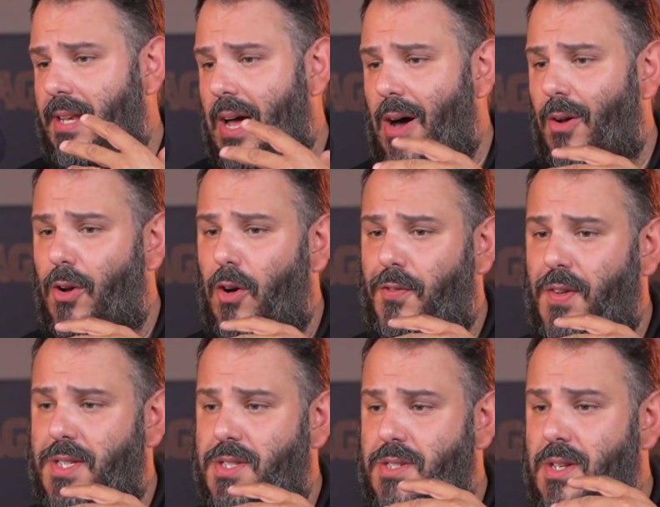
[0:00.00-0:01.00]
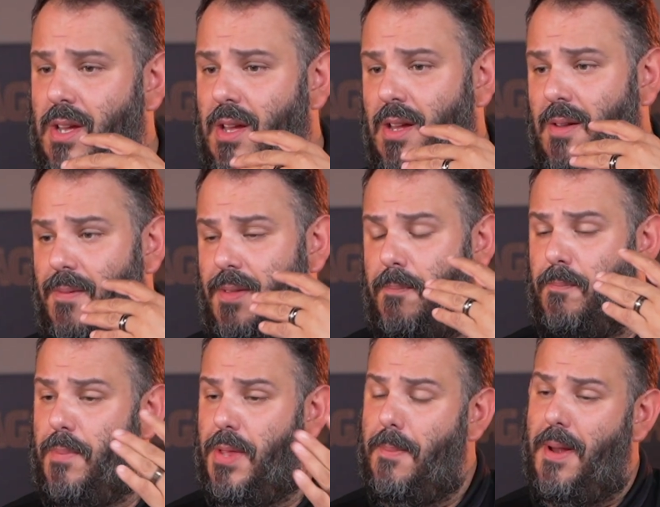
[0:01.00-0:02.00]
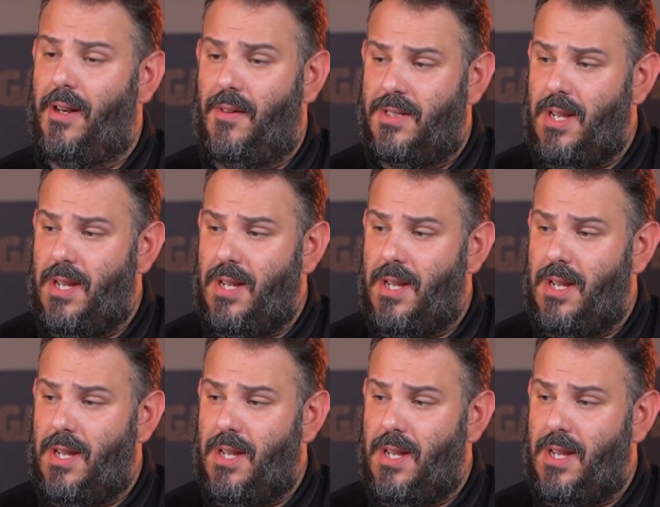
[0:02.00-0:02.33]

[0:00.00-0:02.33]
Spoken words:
Now I don't know if it's depending on the